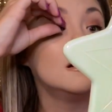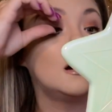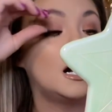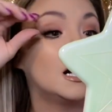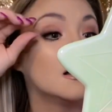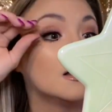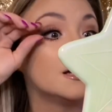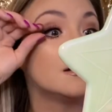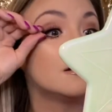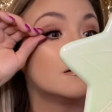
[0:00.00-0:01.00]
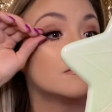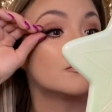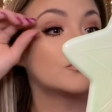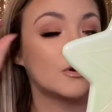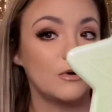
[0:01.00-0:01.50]
I like
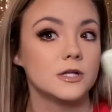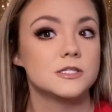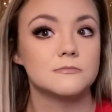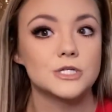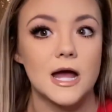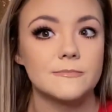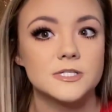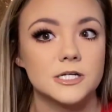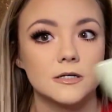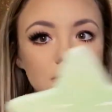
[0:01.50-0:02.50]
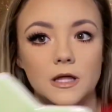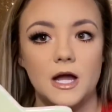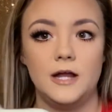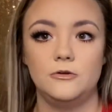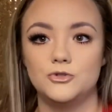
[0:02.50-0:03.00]
throw on some chapstick. Like I
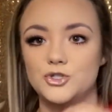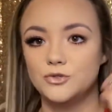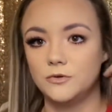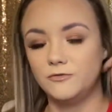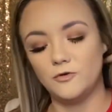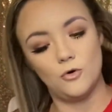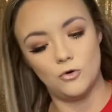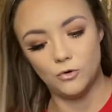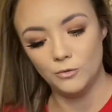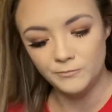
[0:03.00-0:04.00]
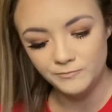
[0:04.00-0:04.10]
don't do a full,